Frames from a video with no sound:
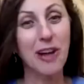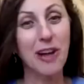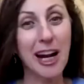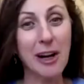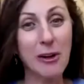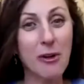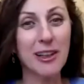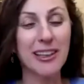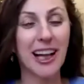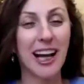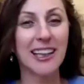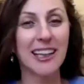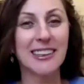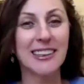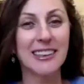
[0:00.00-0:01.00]

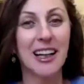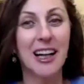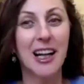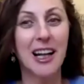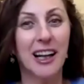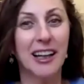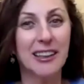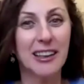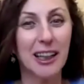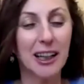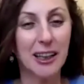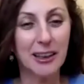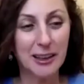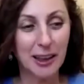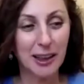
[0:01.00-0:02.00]
recognize the,
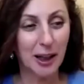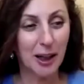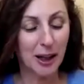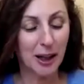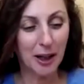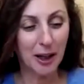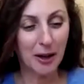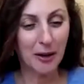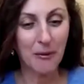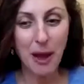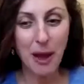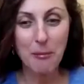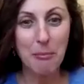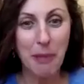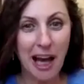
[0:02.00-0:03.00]
the
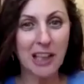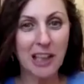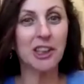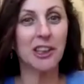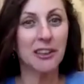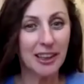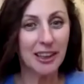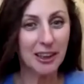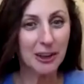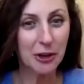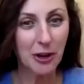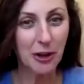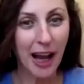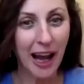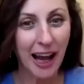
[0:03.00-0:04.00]
passion that
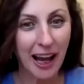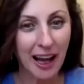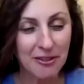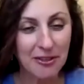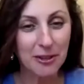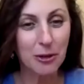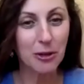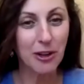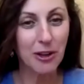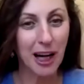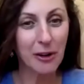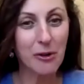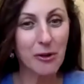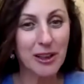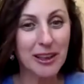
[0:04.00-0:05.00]
you have, to
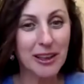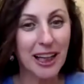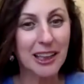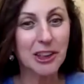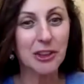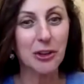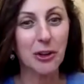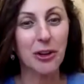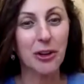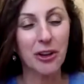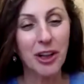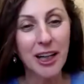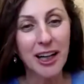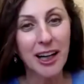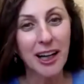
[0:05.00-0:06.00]
recognize your
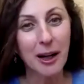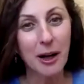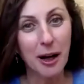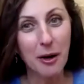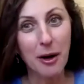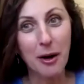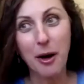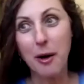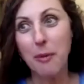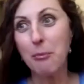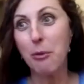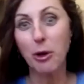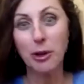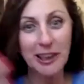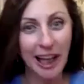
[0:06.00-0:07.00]
uh,
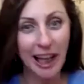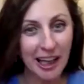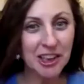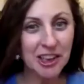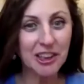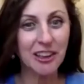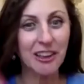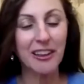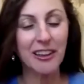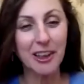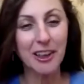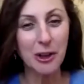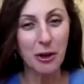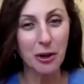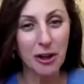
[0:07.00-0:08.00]
potential,
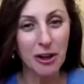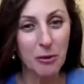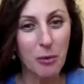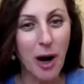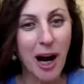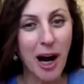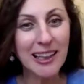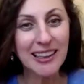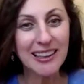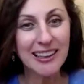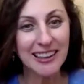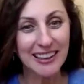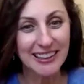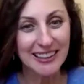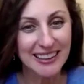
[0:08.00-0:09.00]
your
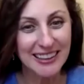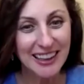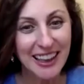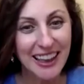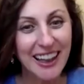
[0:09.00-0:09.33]
qualities.